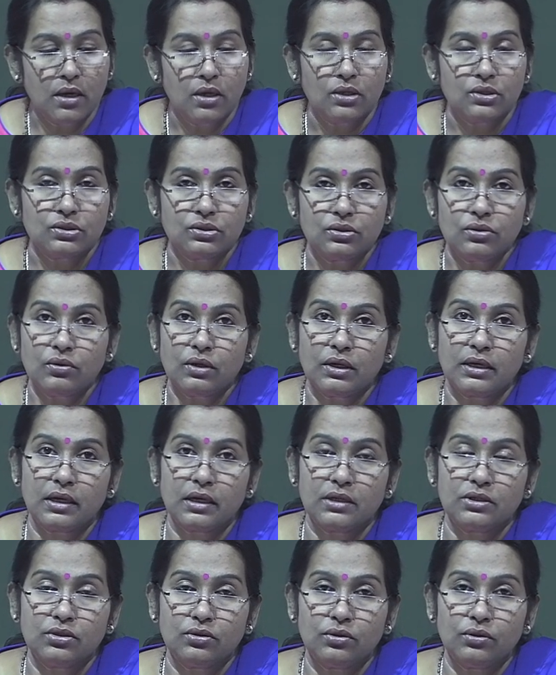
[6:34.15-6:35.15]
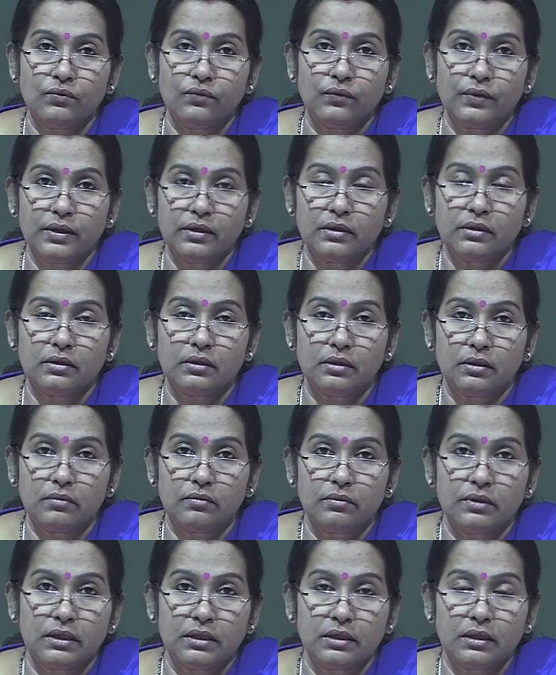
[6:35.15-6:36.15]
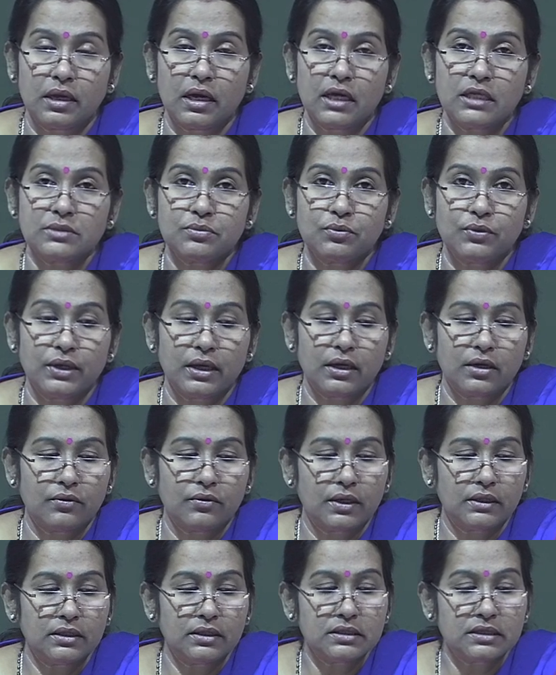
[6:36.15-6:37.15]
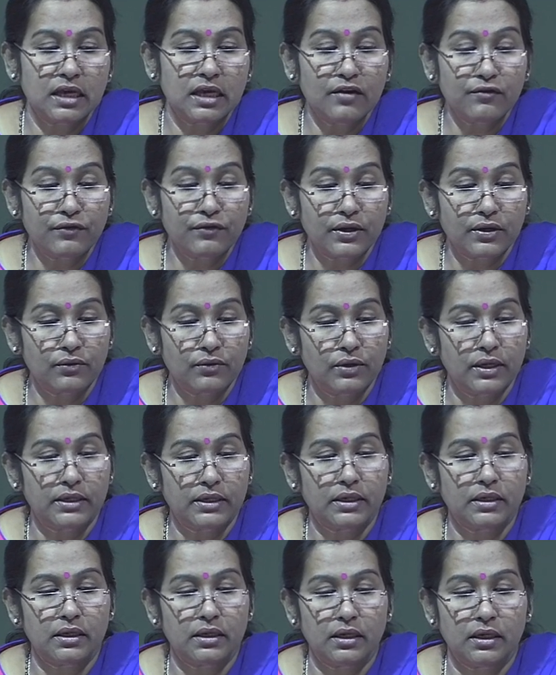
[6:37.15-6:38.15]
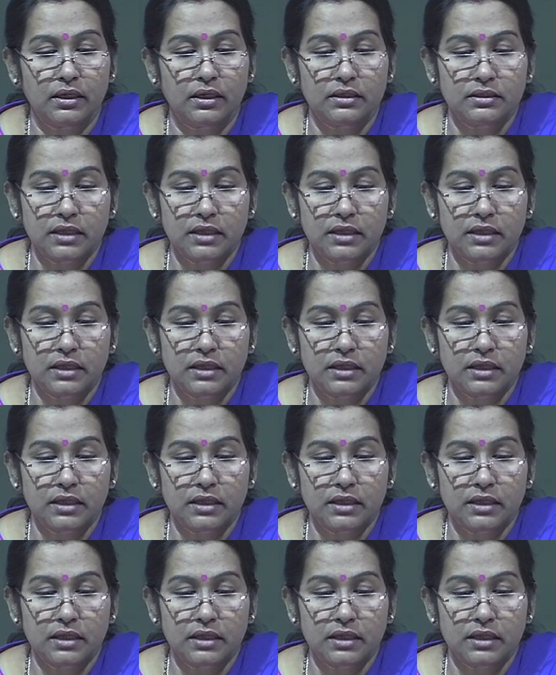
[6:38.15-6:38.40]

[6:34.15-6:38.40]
So, gradually we acquire the self regulated learning.